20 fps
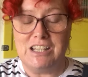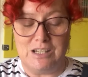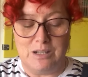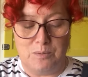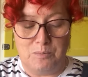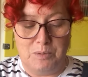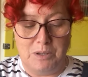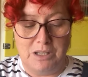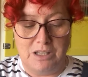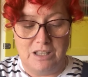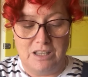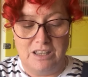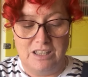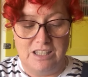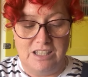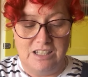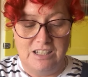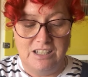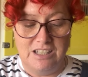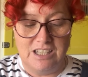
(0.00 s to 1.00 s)
up and
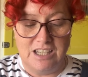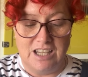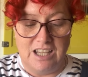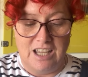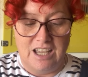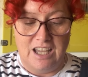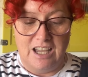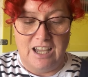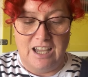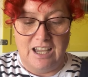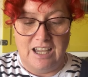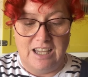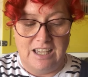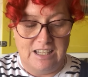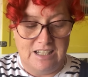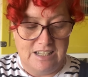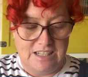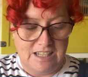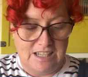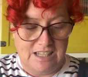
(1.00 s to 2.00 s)
cleaned,
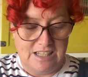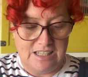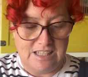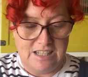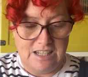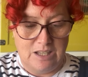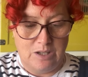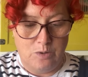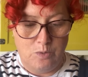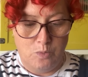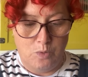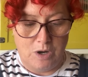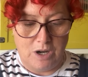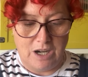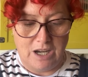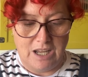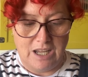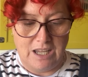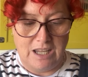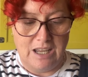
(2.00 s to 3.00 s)
and it's now
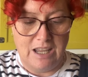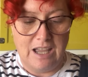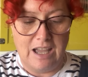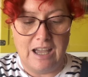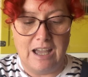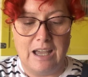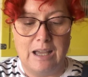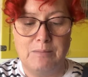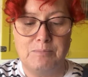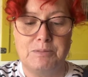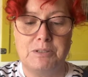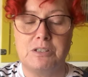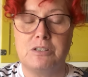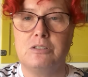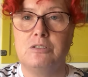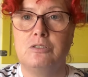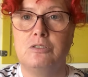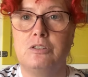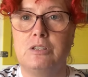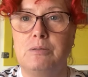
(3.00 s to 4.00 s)
working
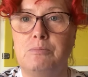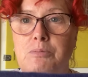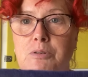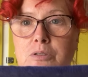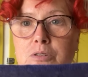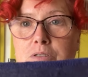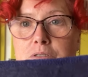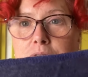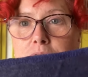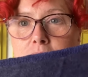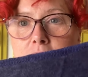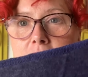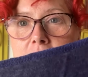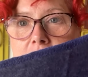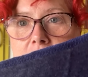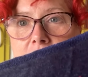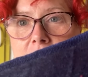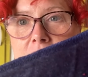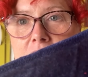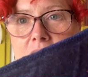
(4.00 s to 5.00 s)
absolutely
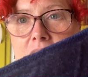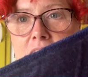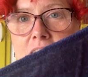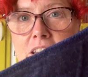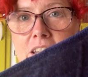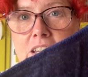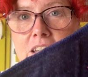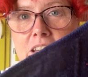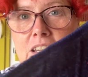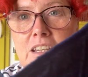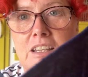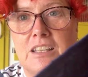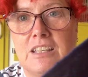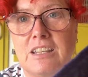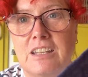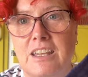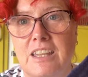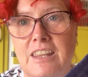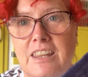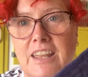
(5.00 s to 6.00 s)
beautifully.
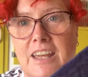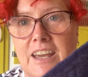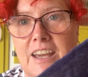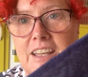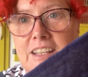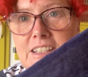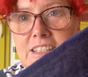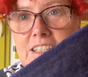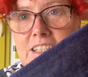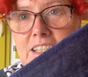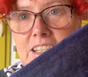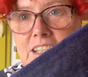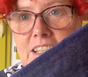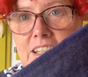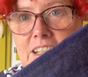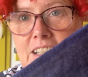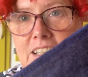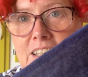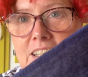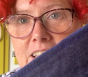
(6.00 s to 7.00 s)
Look at that.
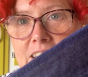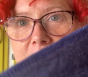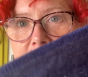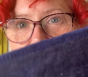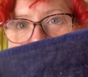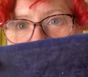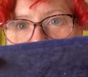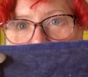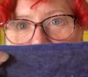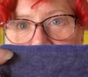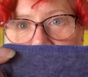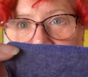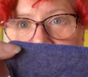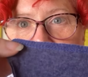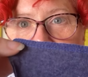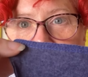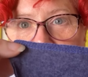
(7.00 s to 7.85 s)
Look at that.